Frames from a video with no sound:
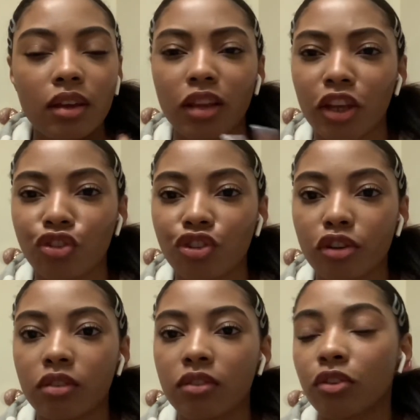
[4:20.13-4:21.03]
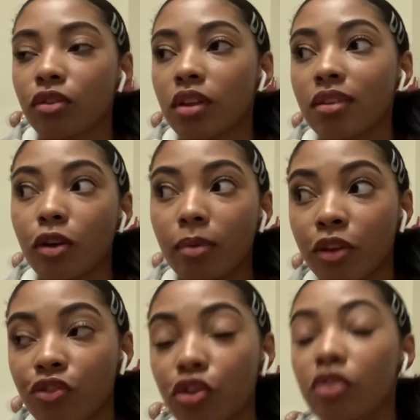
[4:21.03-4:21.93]
like shirts, so they sell plain
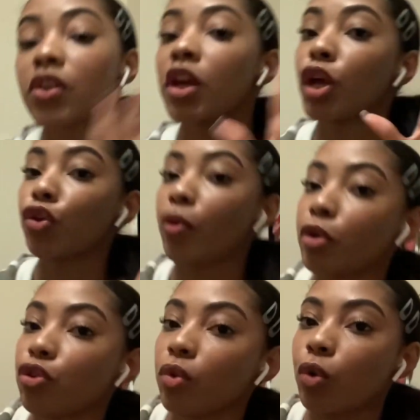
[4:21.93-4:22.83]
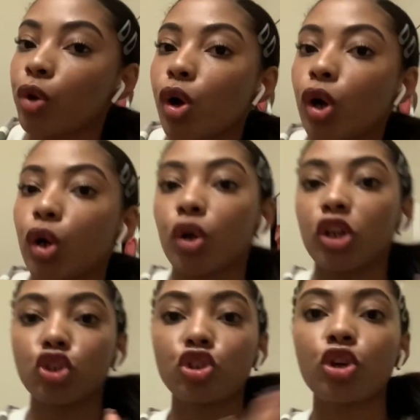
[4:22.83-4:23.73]
shirts. So I'm going to do a quick haul and
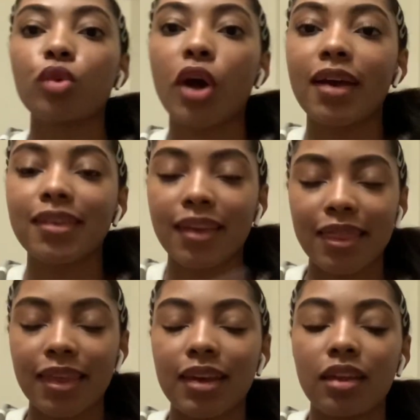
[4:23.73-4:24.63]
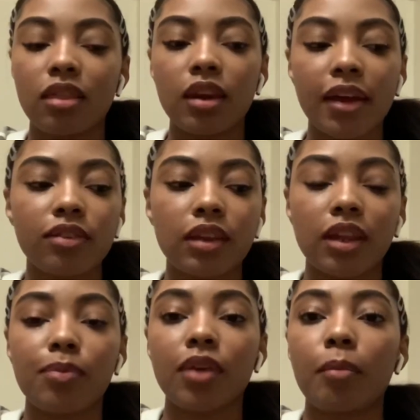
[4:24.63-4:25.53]
show you guys, and then in the next
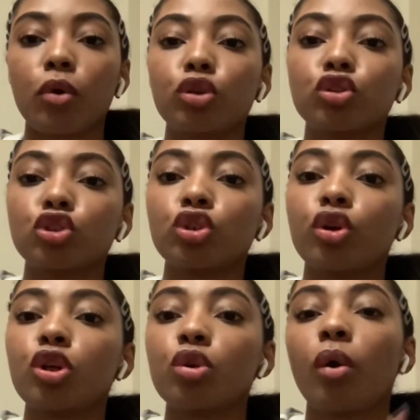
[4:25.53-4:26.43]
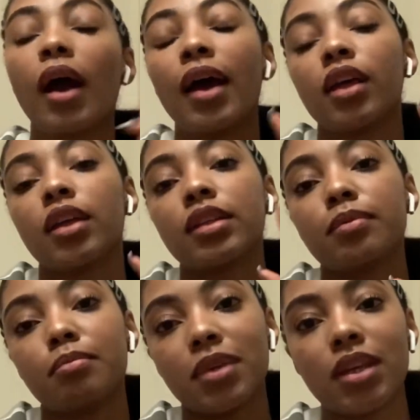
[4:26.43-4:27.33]
clips I'm going to show you
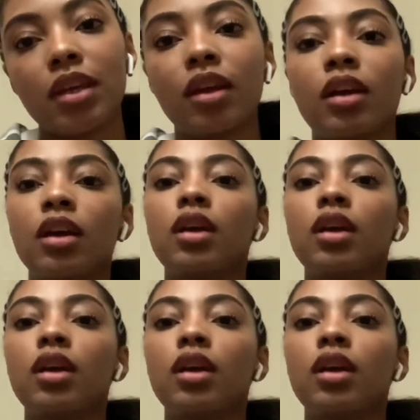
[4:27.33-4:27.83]
me